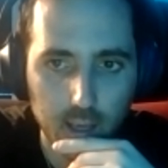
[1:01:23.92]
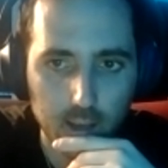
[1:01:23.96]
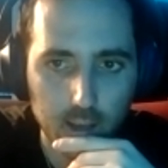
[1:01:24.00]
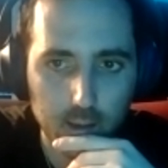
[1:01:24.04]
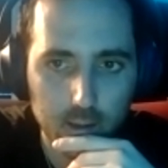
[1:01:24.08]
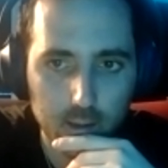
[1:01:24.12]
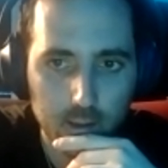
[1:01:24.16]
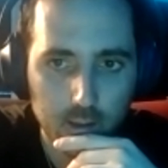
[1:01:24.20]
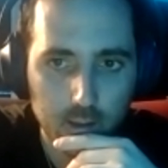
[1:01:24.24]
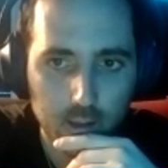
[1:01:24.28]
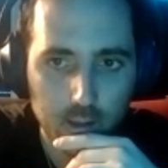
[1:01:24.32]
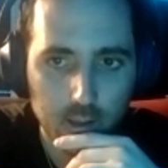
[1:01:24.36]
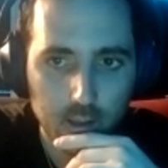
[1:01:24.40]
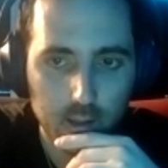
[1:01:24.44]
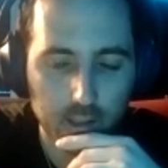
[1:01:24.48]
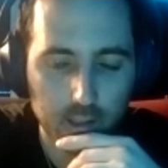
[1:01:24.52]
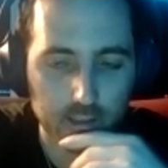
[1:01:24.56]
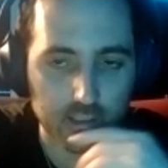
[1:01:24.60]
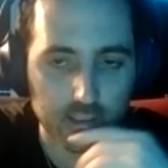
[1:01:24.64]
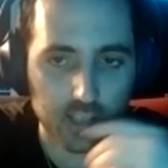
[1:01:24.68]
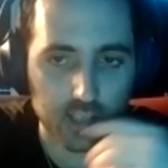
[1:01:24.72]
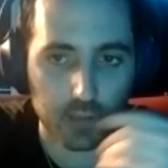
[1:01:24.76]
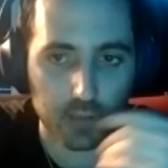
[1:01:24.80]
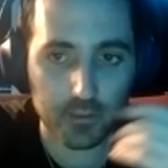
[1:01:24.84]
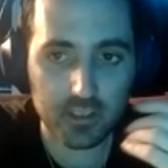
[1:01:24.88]
yeah,
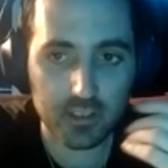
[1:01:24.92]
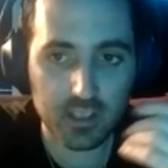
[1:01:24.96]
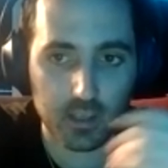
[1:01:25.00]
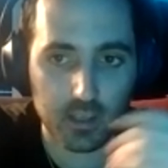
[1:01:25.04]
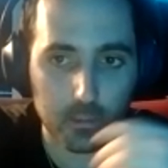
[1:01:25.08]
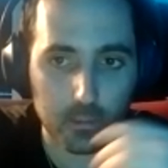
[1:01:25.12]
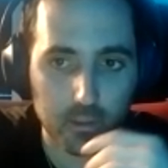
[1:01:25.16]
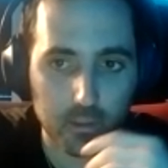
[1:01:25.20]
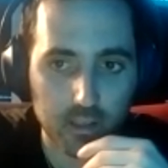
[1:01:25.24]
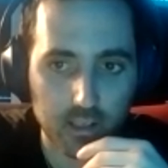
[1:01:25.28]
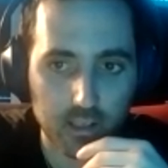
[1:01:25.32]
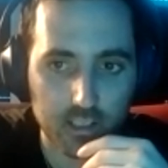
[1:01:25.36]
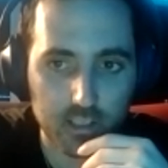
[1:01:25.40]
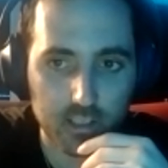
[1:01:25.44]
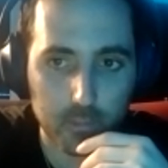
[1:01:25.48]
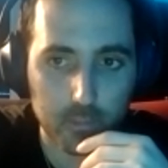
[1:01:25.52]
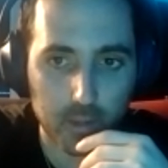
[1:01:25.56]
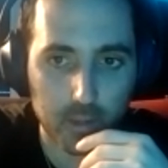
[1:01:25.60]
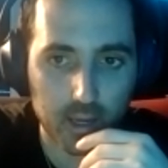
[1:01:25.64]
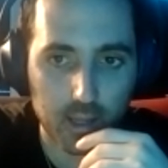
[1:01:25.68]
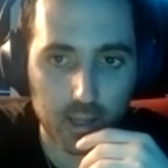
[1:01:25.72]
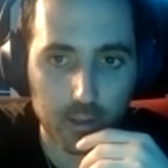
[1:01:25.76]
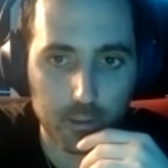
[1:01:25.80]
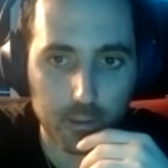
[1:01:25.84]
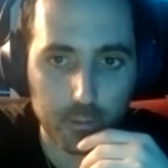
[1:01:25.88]
like self-esteem can
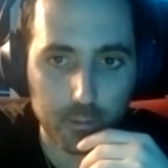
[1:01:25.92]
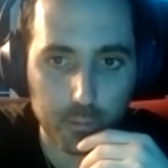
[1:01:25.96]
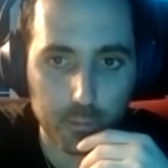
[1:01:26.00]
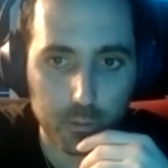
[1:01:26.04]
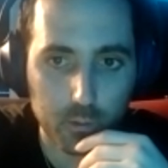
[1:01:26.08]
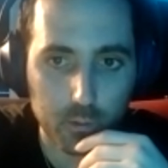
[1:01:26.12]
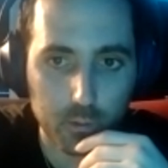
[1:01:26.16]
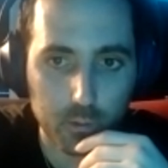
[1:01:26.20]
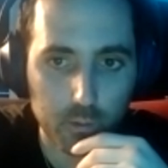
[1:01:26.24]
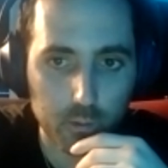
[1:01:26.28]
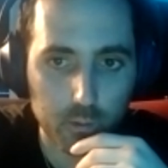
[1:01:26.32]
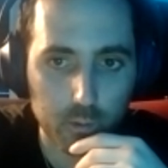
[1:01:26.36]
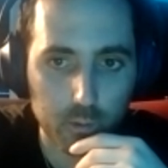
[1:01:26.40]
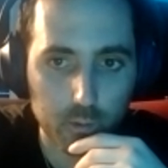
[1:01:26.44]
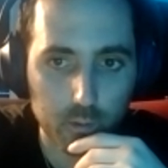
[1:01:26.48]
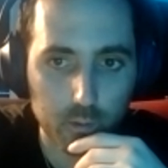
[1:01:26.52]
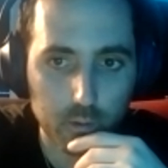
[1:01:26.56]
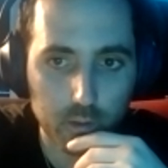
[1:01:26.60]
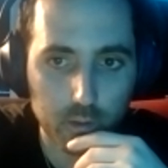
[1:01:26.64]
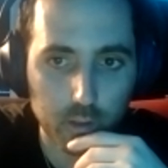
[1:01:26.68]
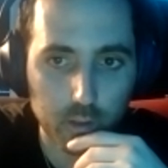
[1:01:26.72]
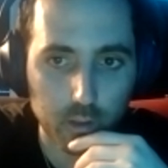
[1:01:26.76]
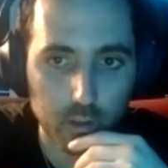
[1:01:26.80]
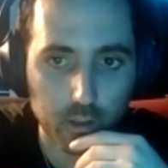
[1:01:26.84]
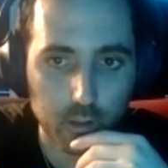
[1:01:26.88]
expand
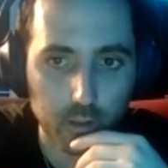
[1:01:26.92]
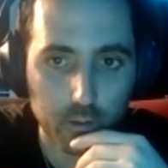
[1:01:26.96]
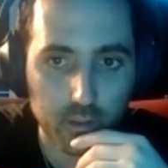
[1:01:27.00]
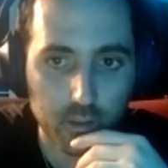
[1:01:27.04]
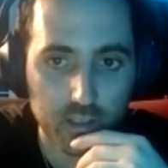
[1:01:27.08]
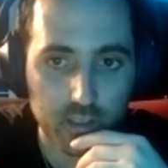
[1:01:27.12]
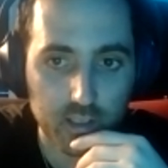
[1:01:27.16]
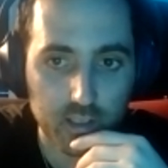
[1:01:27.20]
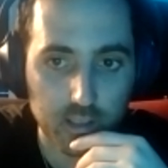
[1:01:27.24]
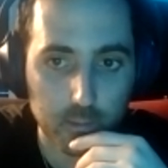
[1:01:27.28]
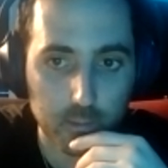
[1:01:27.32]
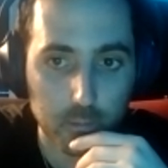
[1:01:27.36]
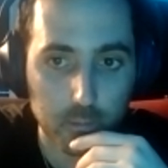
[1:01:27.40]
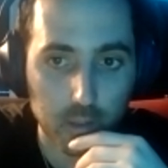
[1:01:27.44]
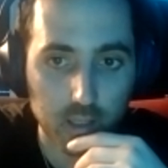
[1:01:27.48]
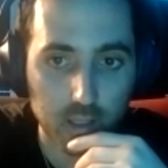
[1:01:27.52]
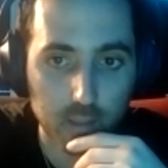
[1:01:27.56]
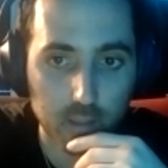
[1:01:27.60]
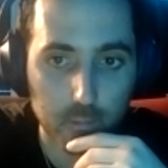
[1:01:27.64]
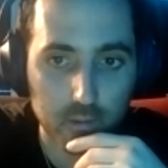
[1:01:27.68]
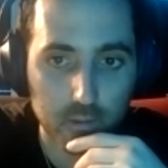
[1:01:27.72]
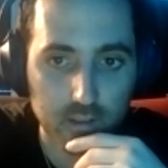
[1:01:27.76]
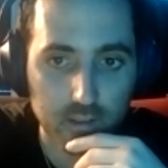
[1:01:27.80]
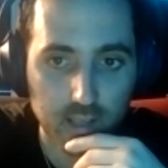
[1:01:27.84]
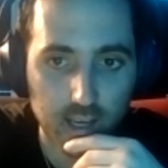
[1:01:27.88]
through, you know, increasing
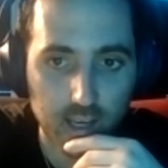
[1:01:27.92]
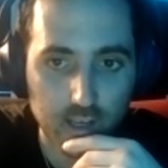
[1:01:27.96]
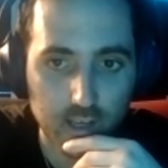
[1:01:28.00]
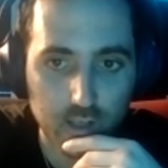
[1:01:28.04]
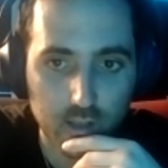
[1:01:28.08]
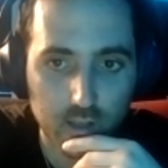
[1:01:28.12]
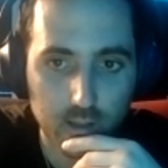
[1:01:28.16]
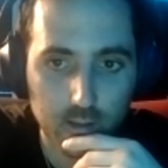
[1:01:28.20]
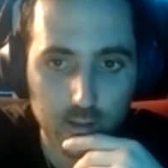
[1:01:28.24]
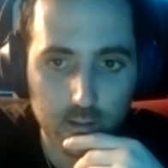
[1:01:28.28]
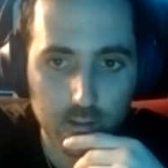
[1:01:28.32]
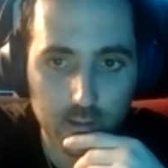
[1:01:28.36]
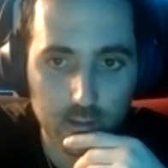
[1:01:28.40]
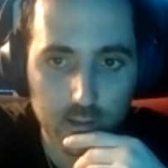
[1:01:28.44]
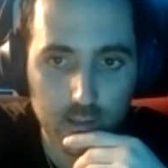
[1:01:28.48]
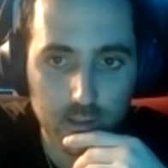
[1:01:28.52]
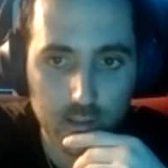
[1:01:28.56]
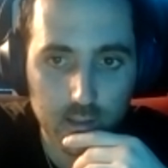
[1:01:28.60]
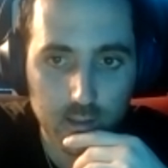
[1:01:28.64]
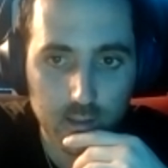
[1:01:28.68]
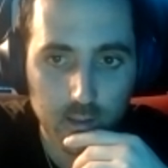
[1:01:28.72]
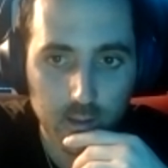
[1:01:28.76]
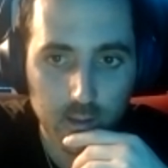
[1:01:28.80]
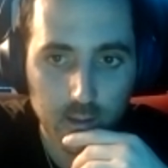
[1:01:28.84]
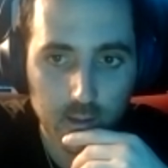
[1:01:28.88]
money and
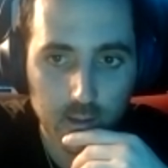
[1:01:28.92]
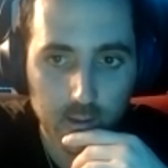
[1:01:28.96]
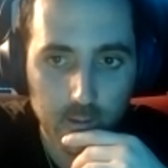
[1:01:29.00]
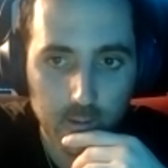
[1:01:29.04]
possessions.